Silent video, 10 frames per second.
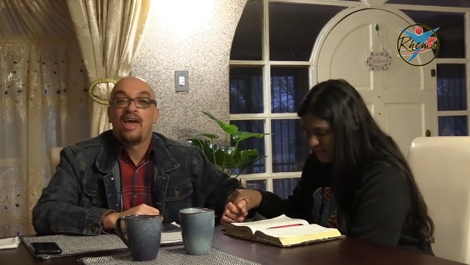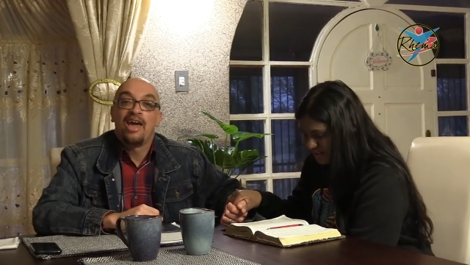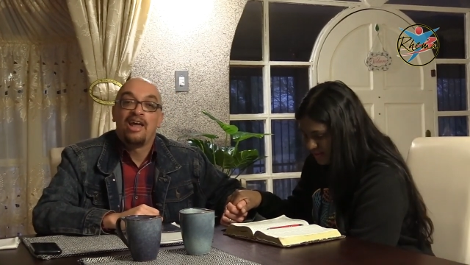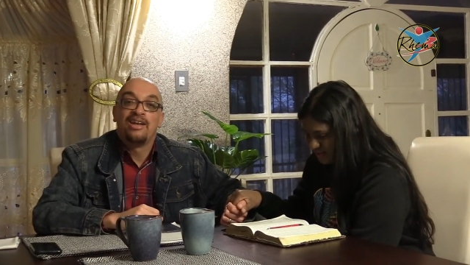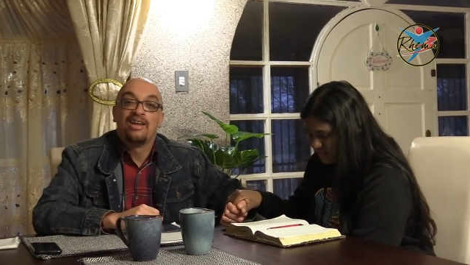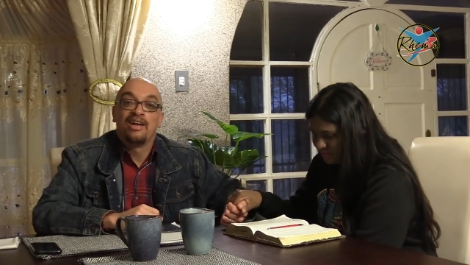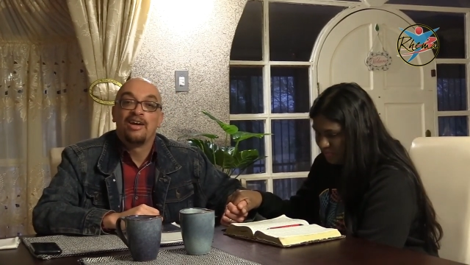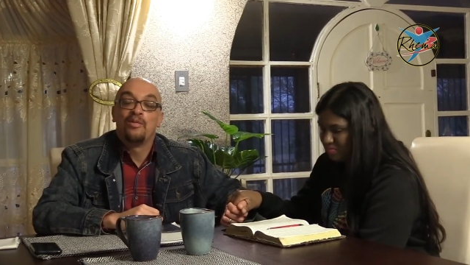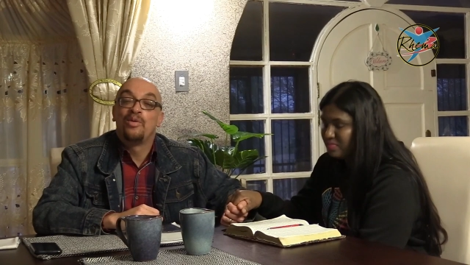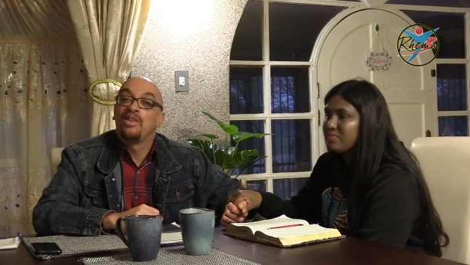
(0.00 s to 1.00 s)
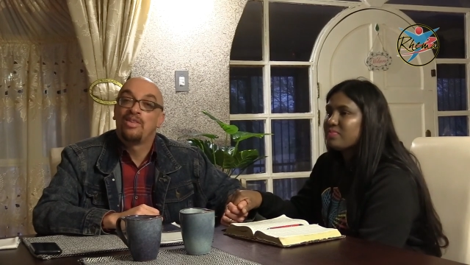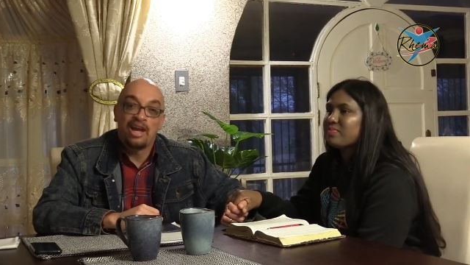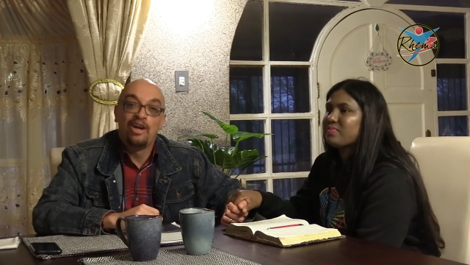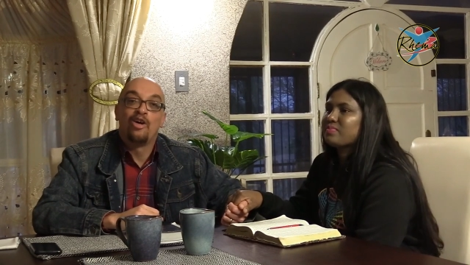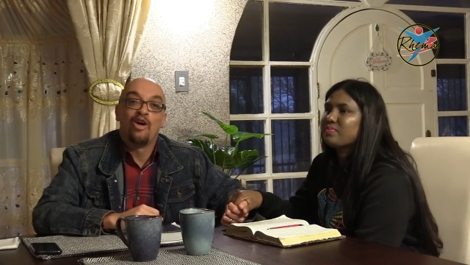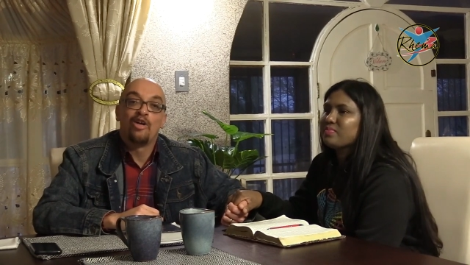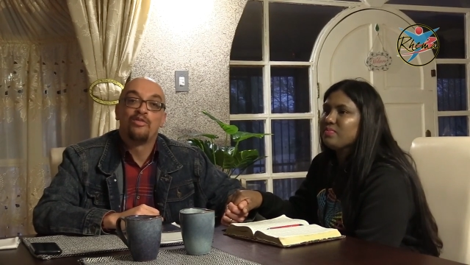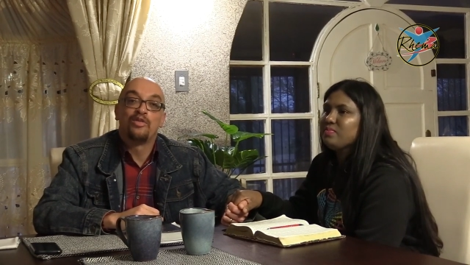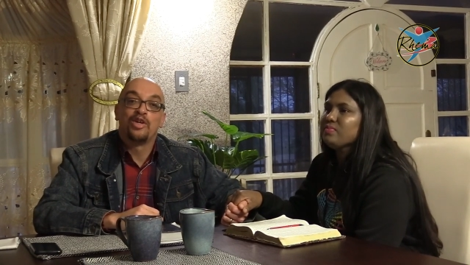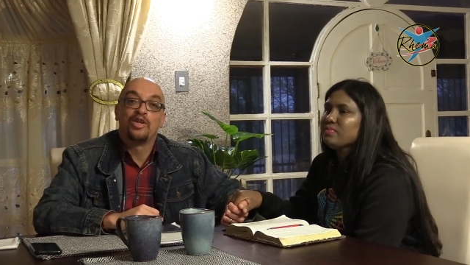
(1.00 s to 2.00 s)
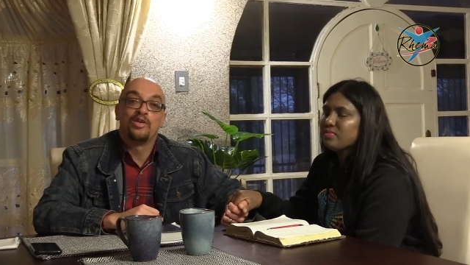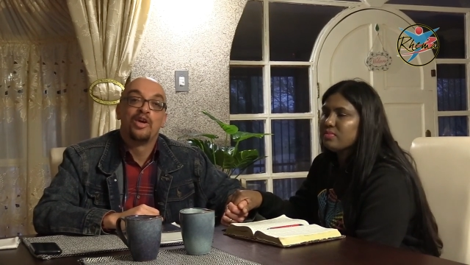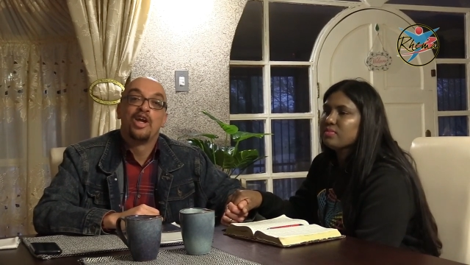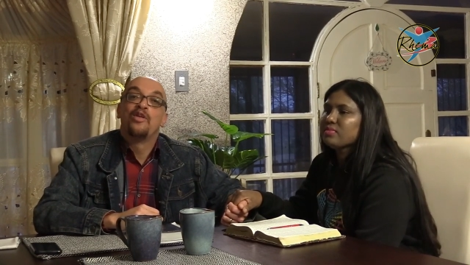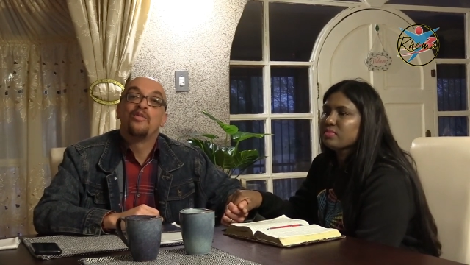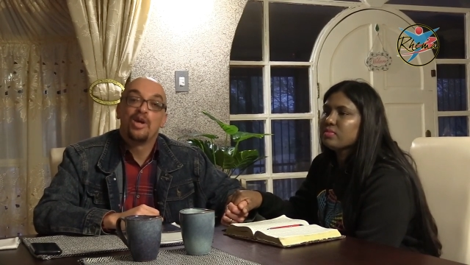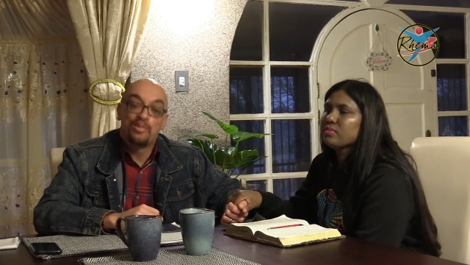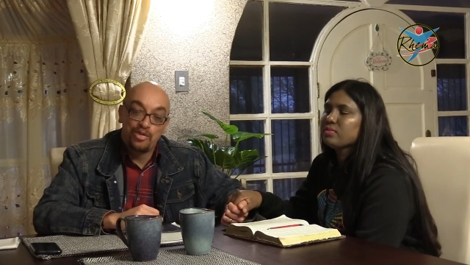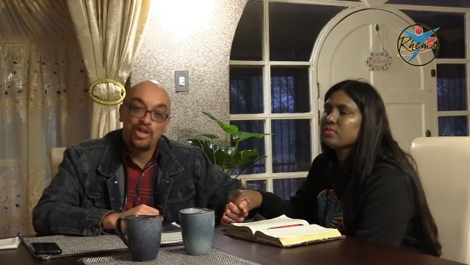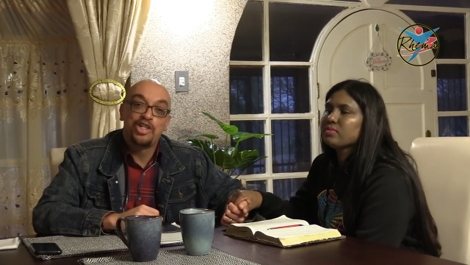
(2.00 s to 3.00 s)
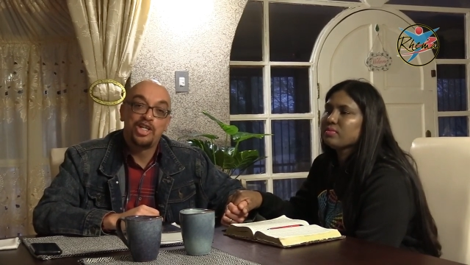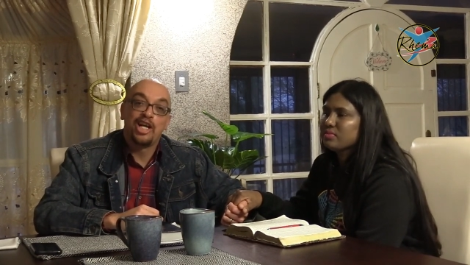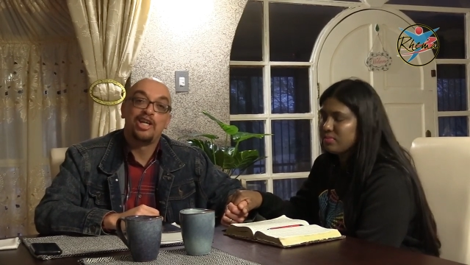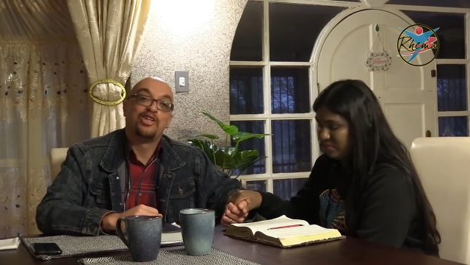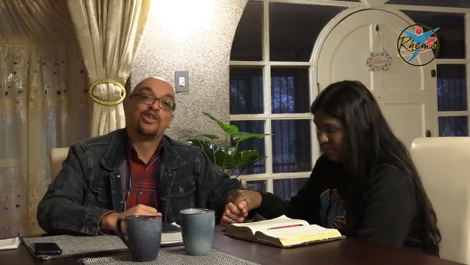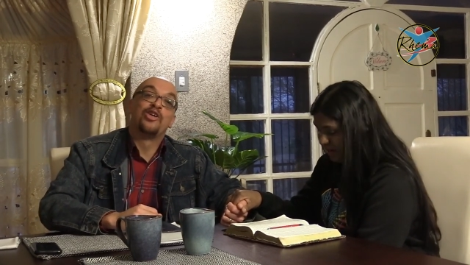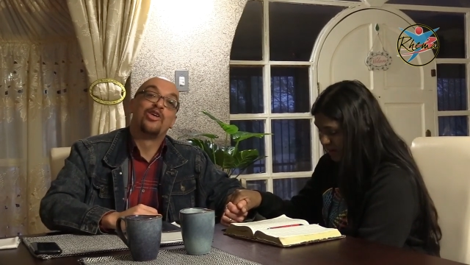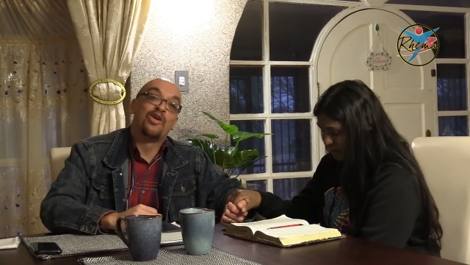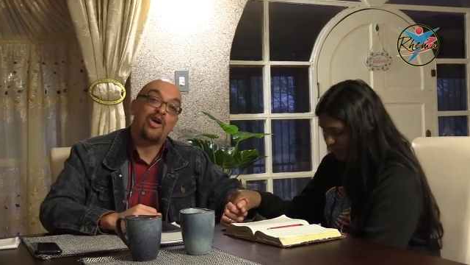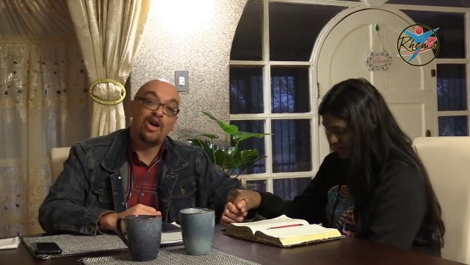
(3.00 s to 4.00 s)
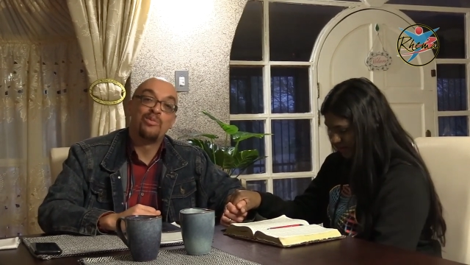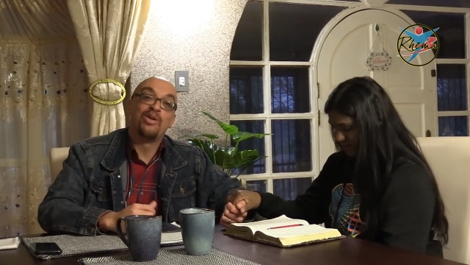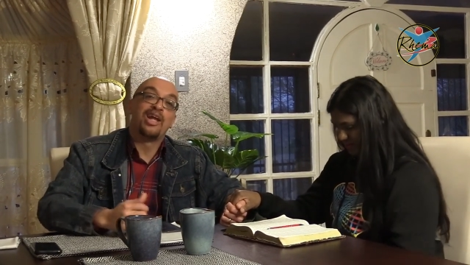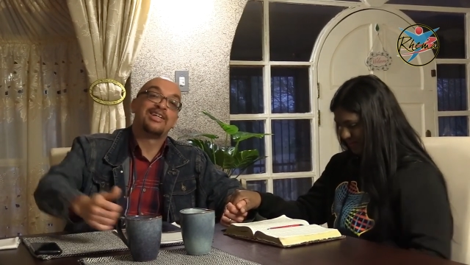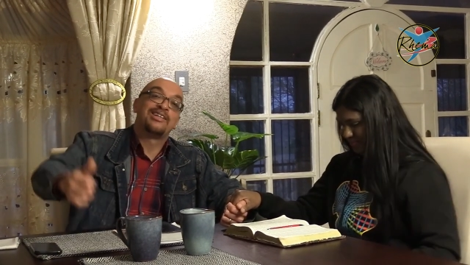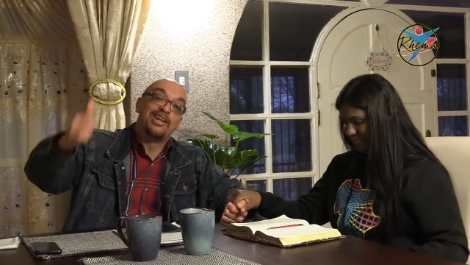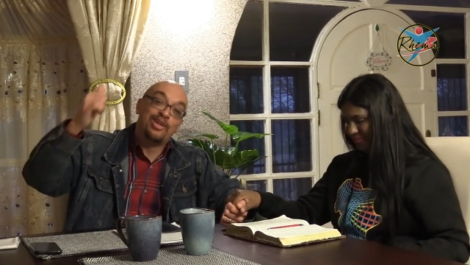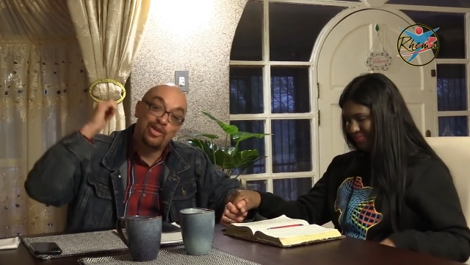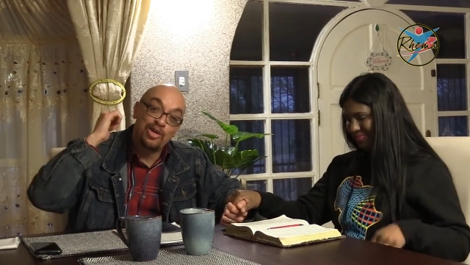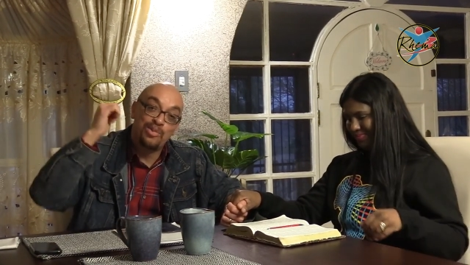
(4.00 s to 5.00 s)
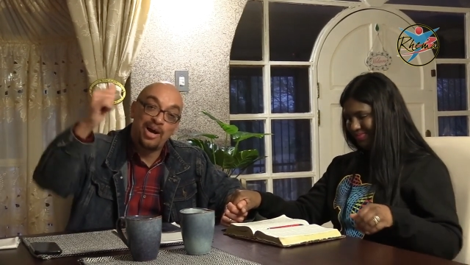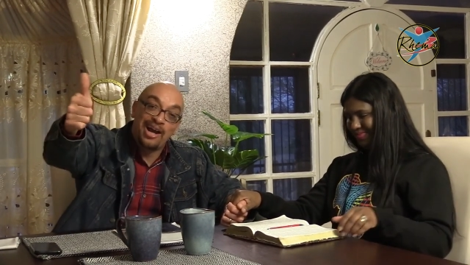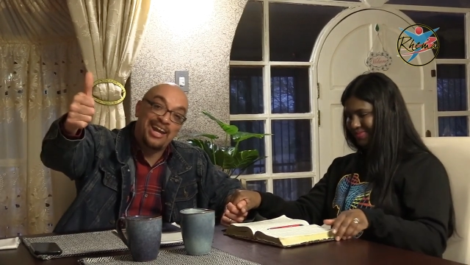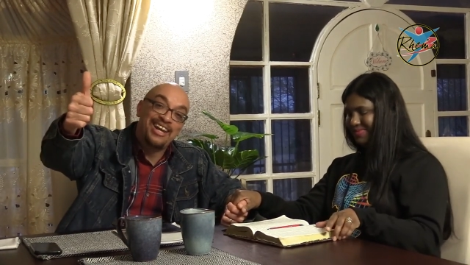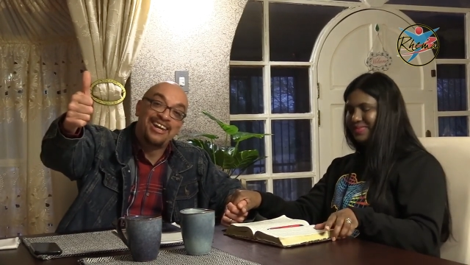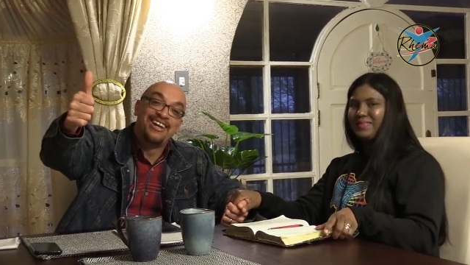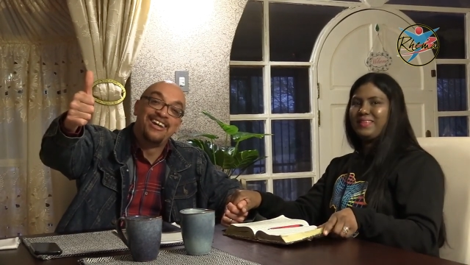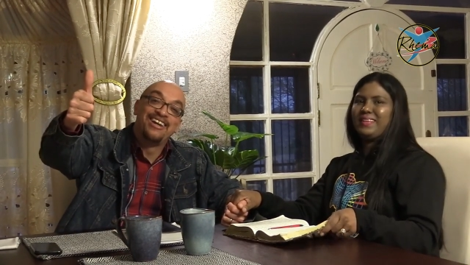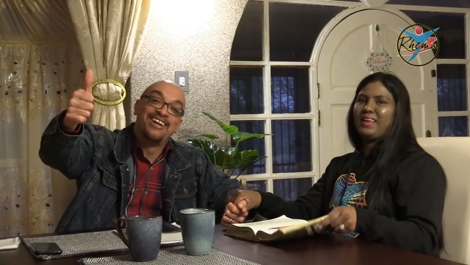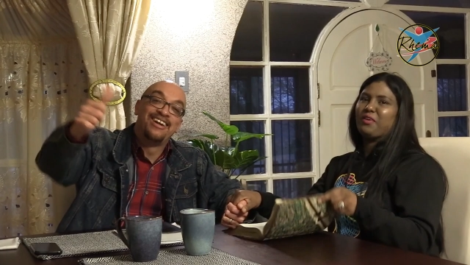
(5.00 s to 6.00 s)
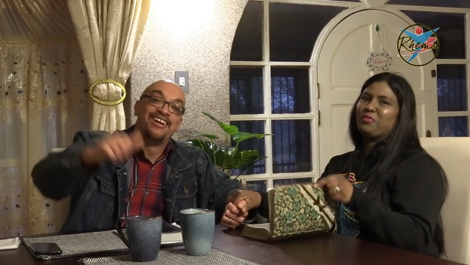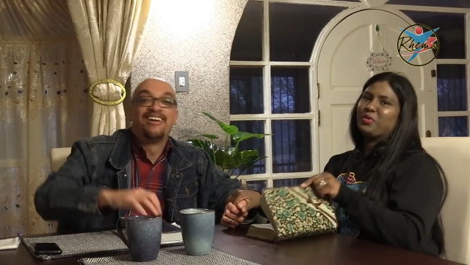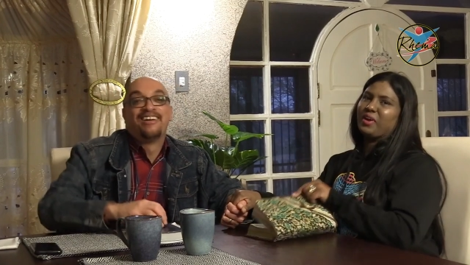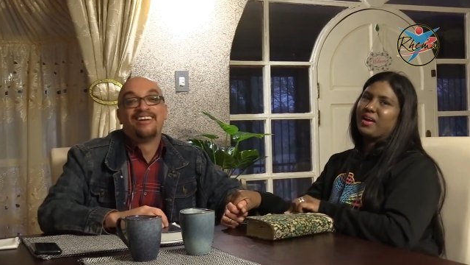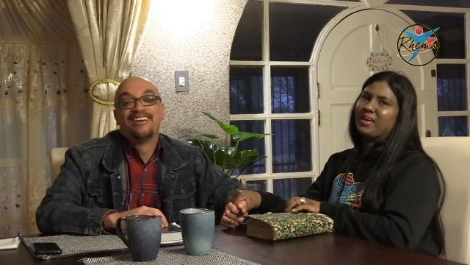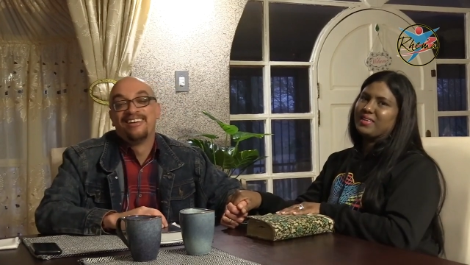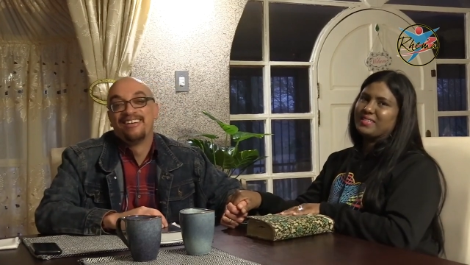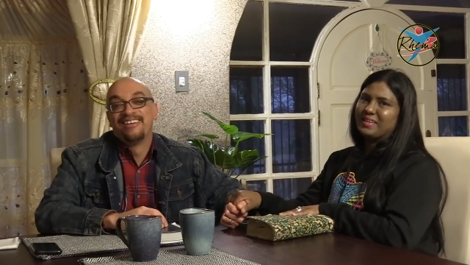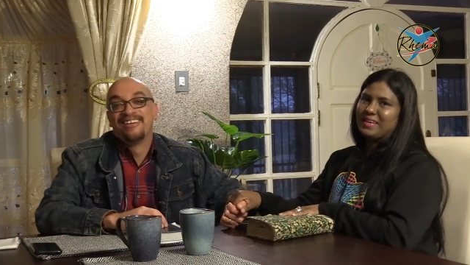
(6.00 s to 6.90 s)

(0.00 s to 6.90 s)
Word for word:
Speaker 1: and uh, we thank God for you. We appreciate you. God bless and goodbye.
Speaker 2: Love you guys